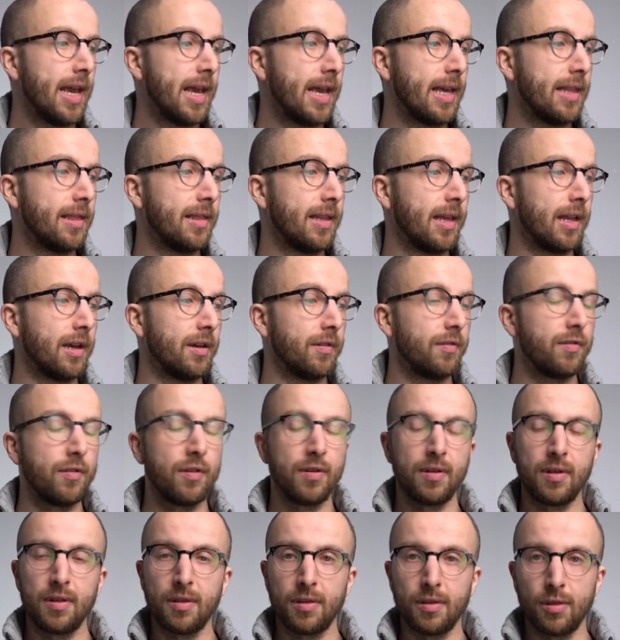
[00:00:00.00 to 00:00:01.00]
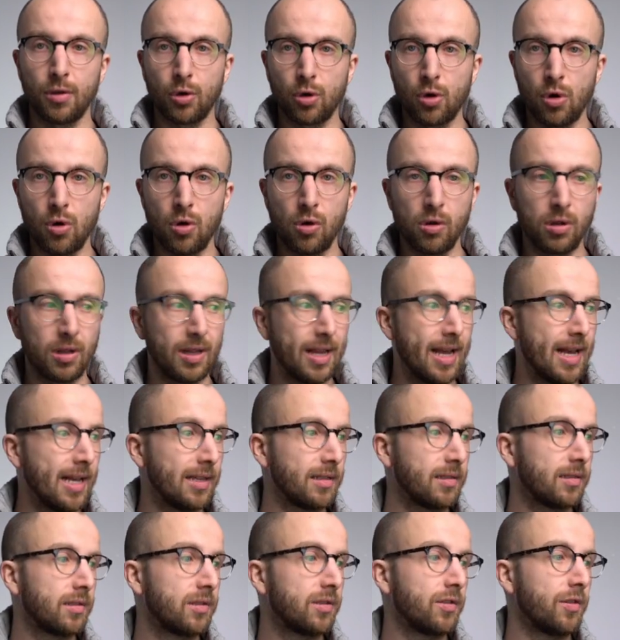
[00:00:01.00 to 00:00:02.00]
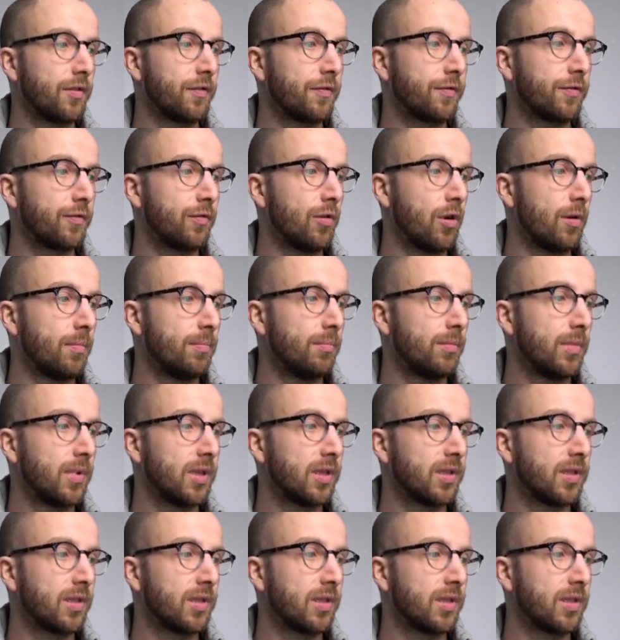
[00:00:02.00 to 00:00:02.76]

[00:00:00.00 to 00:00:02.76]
and then the call lasts from